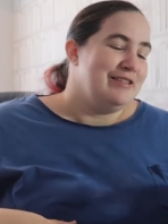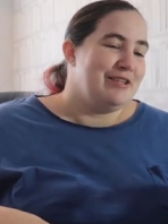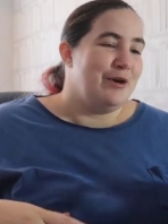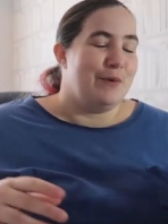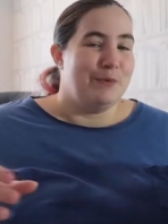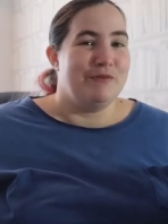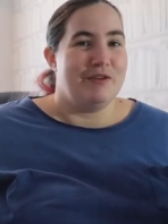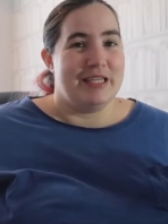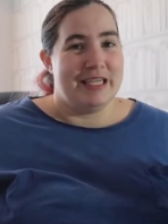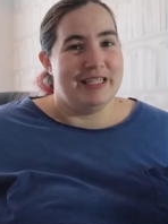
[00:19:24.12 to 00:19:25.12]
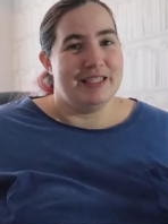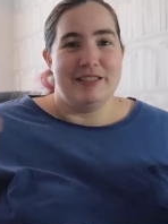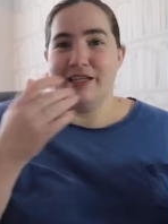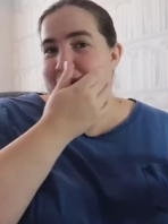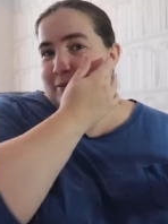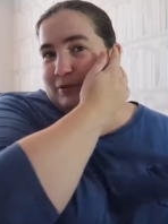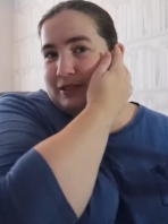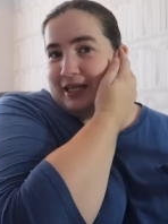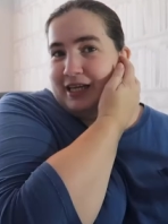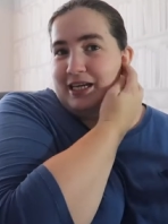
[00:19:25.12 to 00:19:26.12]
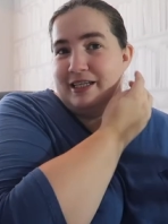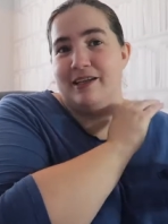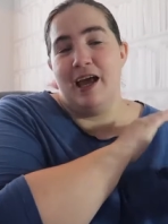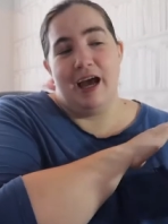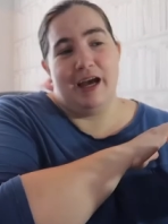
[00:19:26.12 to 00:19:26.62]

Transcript: So when we've got the kitchen table cleared,